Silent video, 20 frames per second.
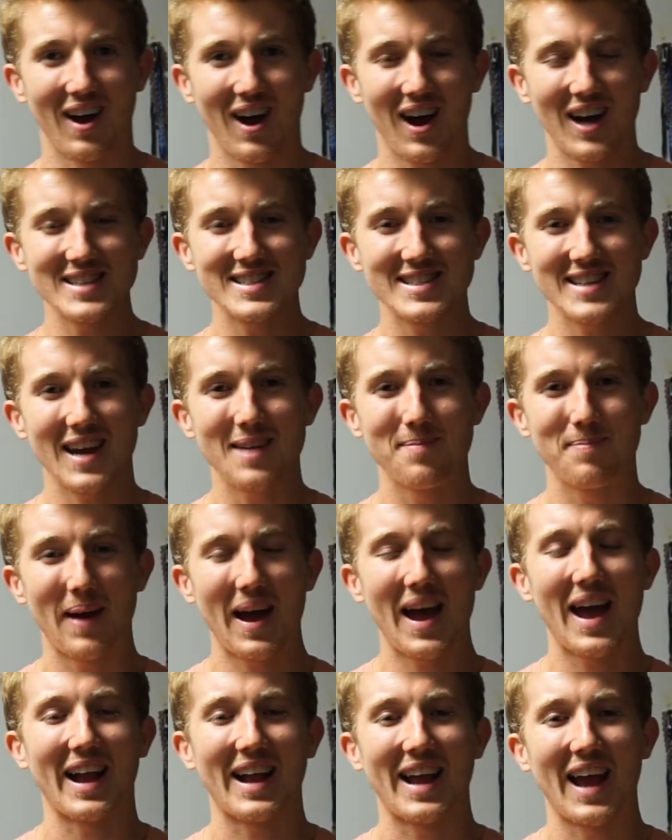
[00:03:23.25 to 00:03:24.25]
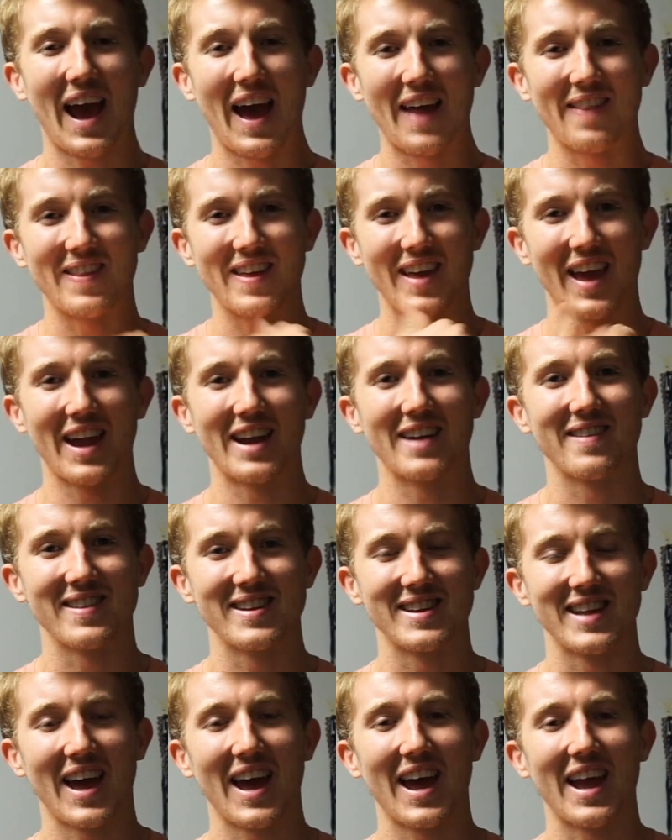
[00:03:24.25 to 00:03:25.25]
I stayed back at the end of the
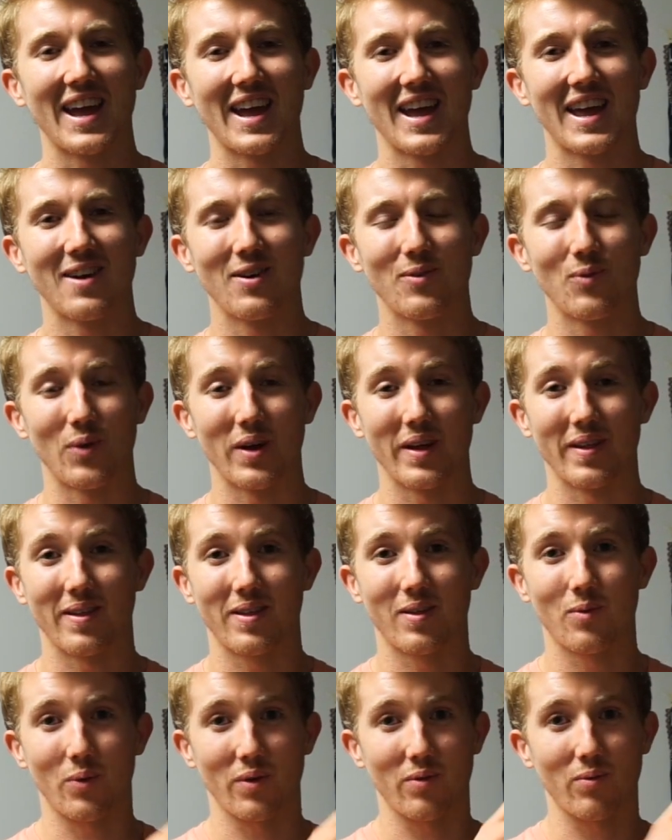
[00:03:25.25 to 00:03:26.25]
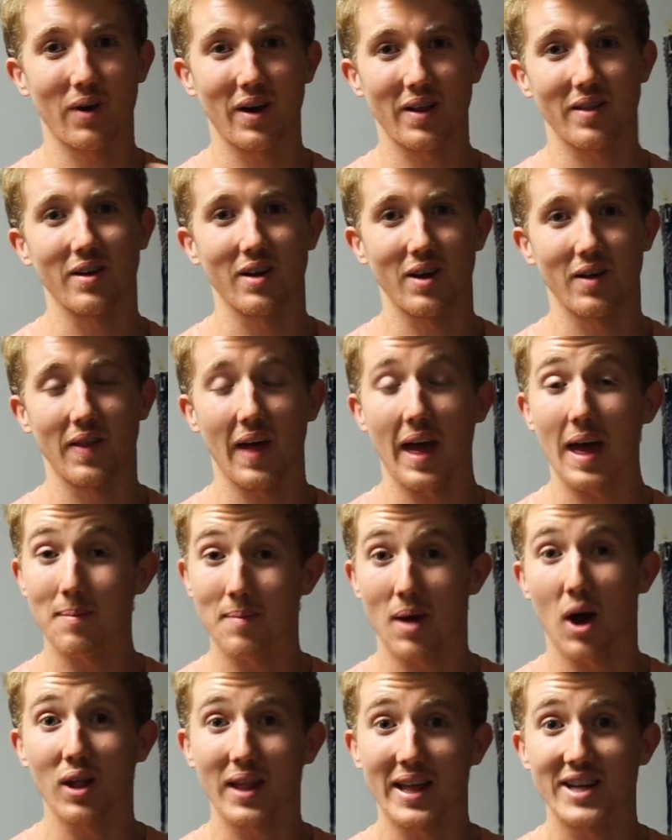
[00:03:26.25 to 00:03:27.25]
day with, with one of the, the
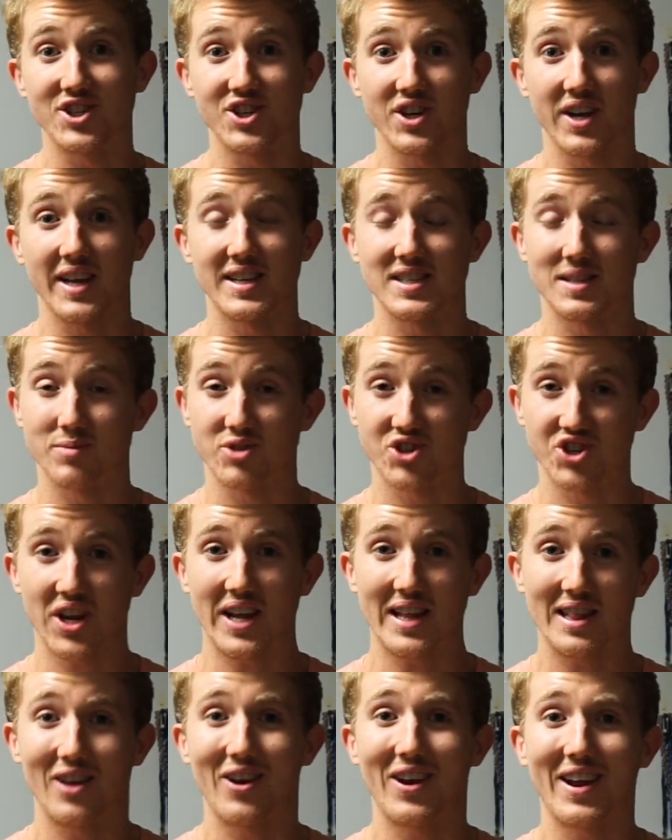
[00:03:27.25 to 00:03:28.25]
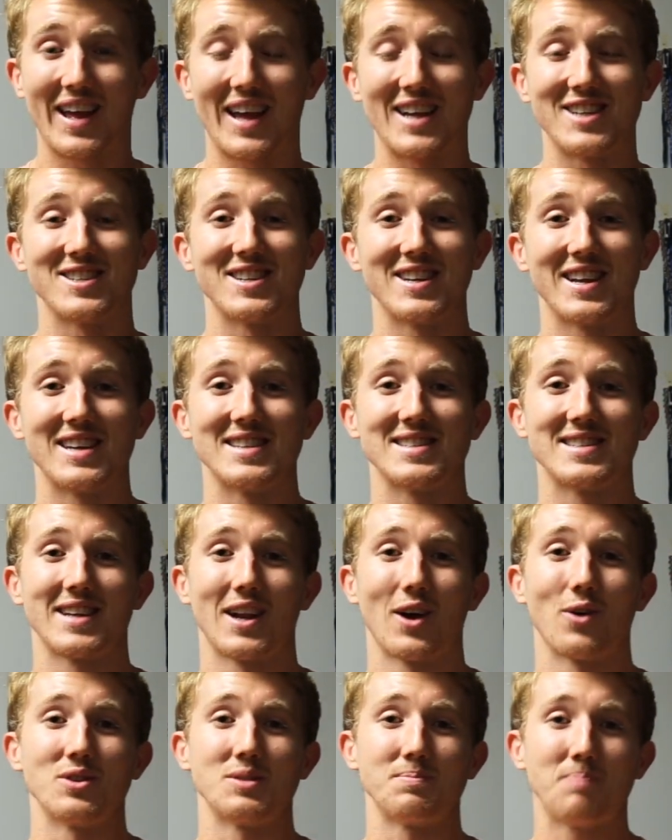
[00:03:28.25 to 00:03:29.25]
ML engineers, the machine learning engineers that
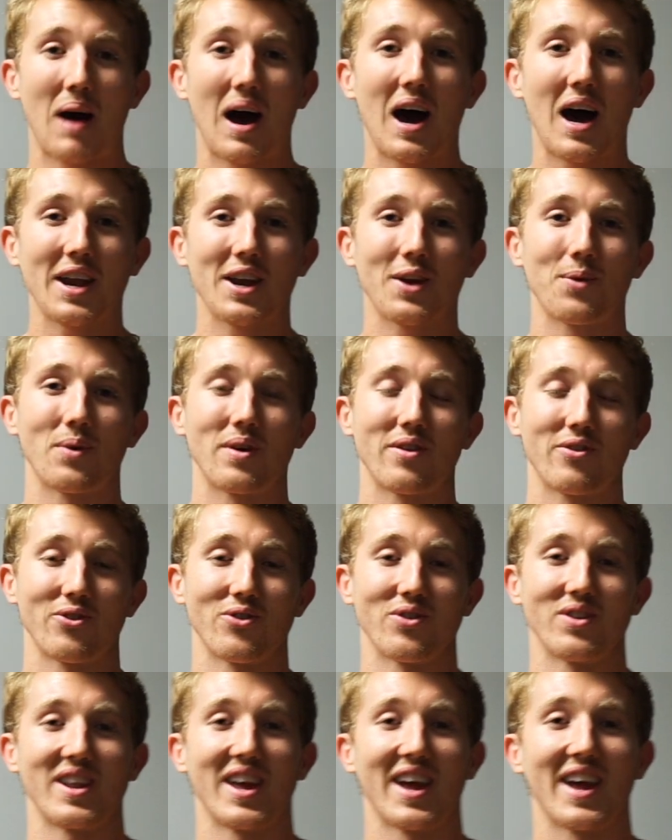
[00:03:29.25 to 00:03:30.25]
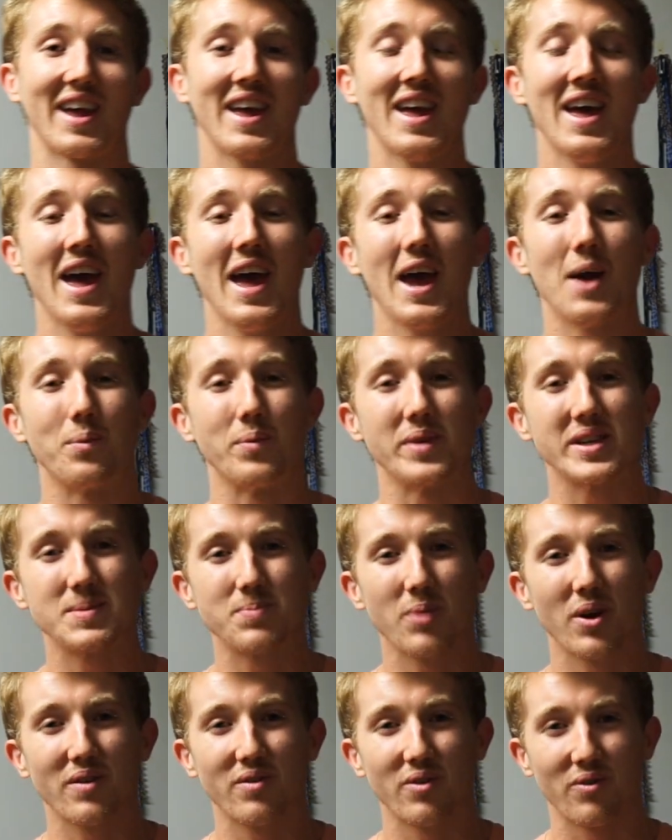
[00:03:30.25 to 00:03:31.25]
I was partnered with through the day, and we
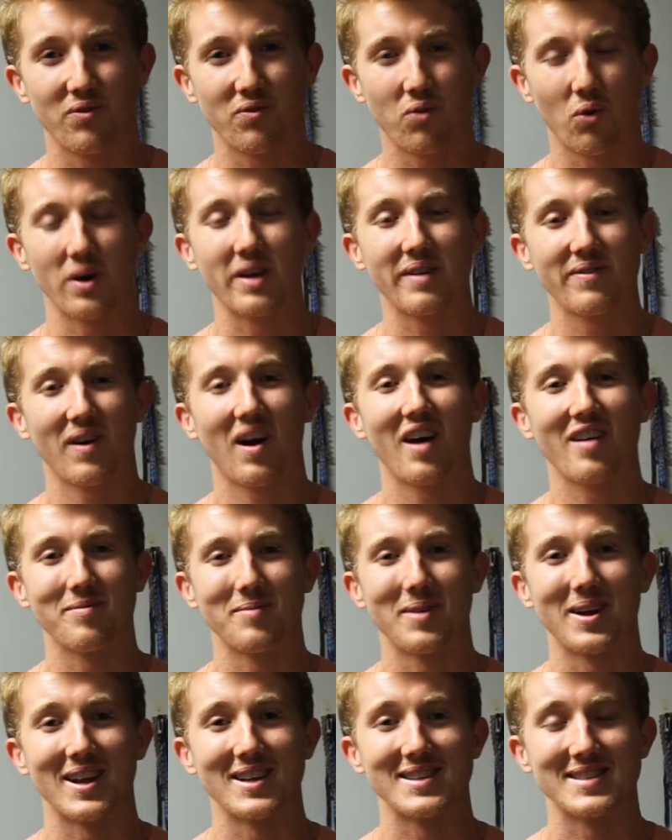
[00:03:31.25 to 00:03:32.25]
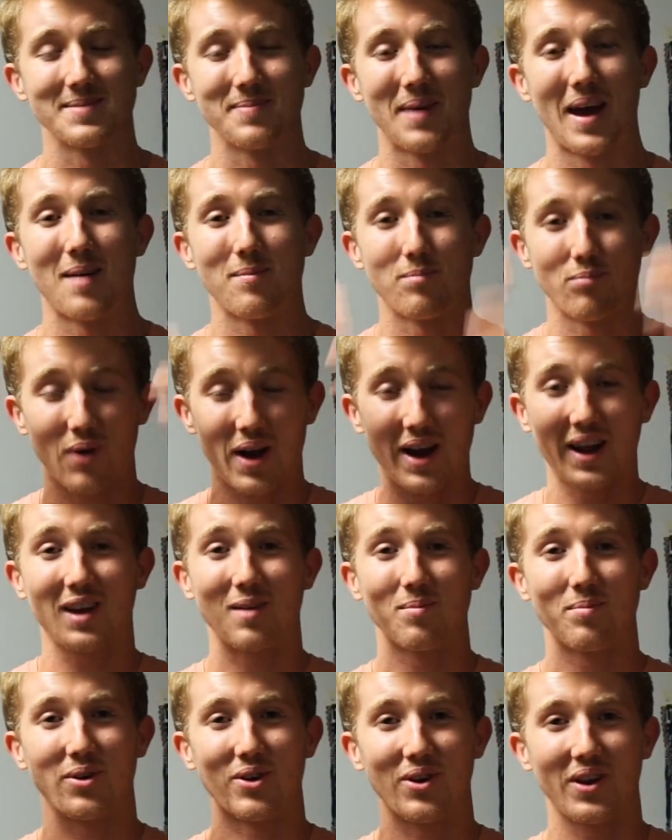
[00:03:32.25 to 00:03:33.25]
spoke for 45 minutes about
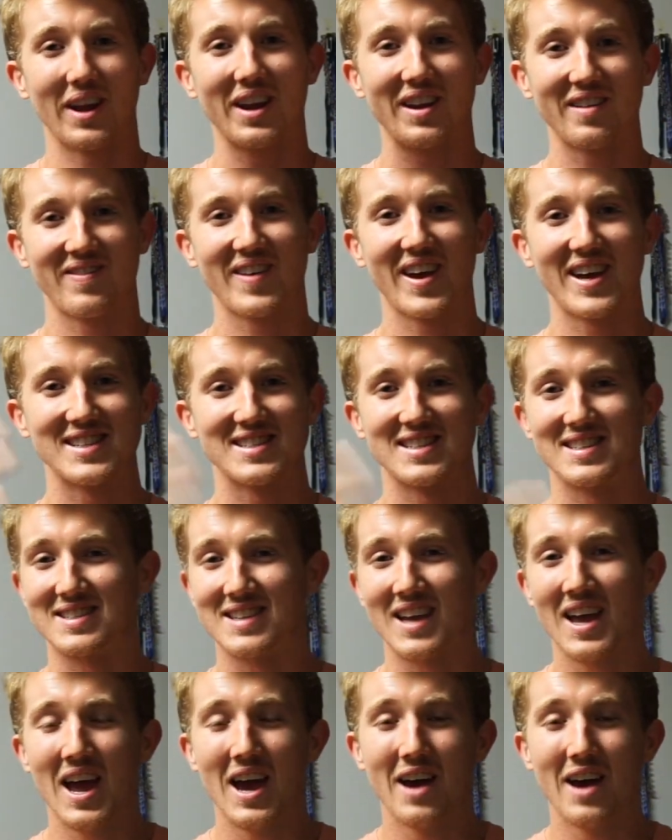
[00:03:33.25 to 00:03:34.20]
brain-computer interfaces.